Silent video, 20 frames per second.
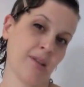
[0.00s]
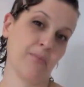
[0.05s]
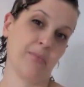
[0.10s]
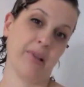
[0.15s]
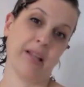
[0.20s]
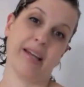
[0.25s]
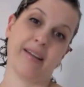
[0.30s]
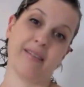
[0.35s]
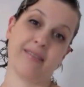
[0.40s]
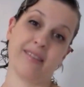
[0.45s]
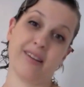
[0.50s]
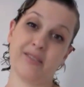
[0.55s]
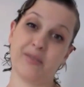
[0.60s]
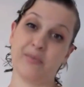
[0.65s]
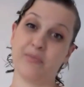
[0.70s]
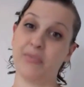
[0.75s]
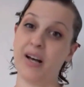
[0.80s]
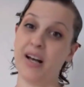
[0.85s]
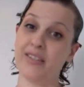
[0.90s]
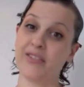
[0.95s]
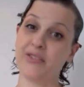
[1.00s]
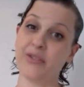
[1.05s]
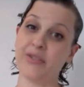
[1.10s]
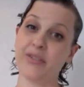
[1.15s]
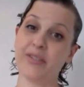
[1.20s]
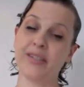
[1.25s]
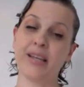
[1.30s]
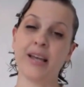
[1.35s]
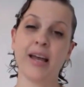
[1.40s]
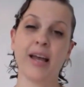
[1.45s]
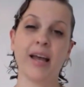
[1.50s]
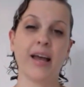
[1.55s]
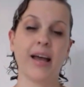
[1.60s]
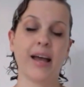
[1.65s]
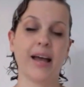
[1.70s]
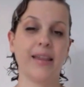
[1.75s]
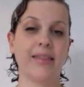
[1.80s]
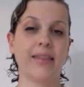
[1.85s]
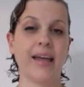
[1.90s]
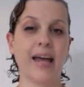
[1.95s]
play some puzzles,
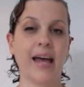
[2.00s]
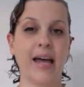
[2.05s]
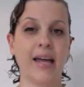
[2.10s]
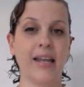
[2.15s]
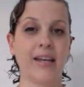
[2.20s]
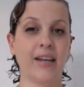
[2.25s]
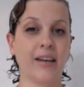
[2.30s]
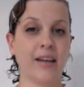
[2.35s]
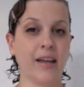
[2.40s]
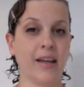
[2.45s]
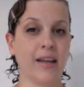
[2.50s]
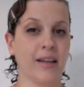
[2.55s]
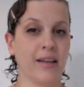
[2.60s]
and then